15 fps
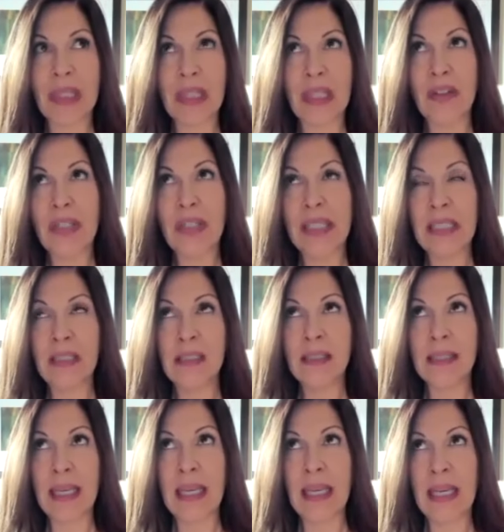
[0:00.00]
There
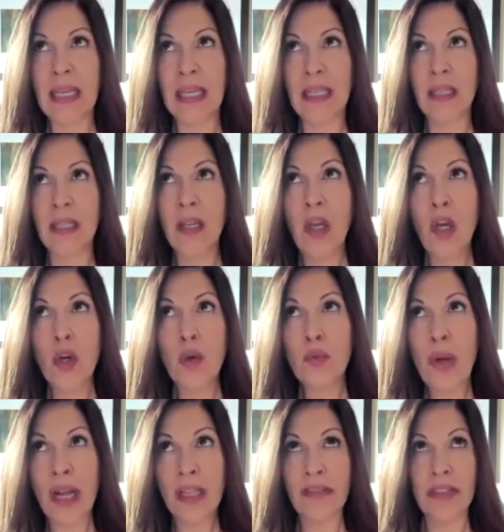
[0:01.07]
is a
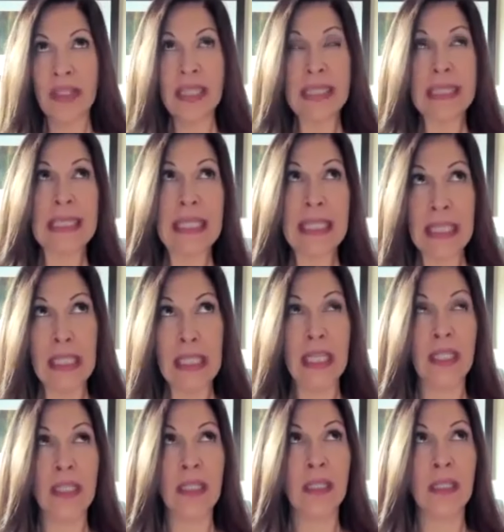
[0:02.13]
relevance
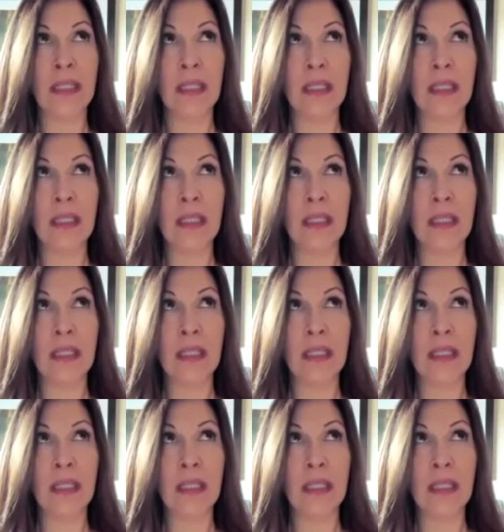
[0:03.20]
in